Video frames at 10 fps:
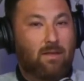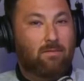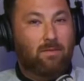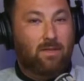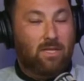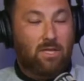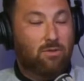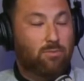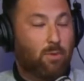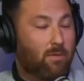it's a
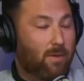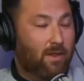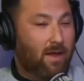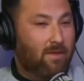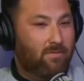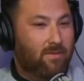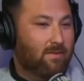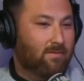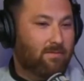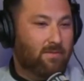huge part of my life,
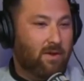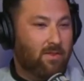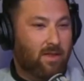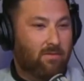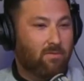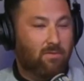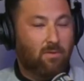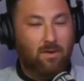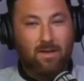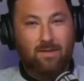and I'm very thankful
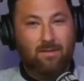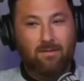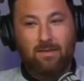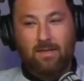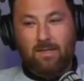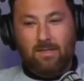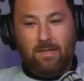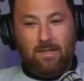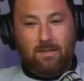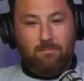for it, and
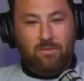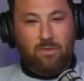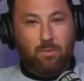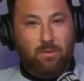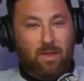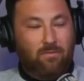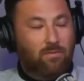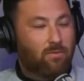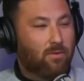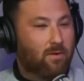super thankful
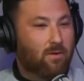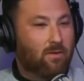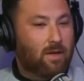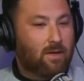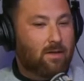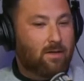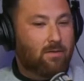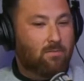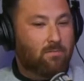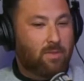for
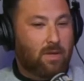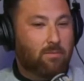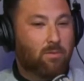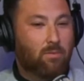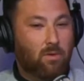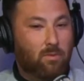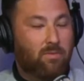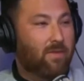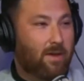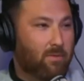being able to work with
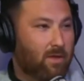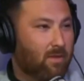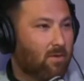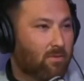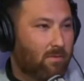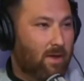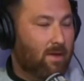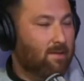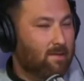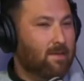family along the
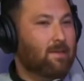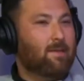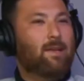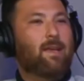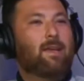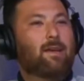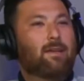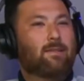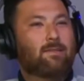way. And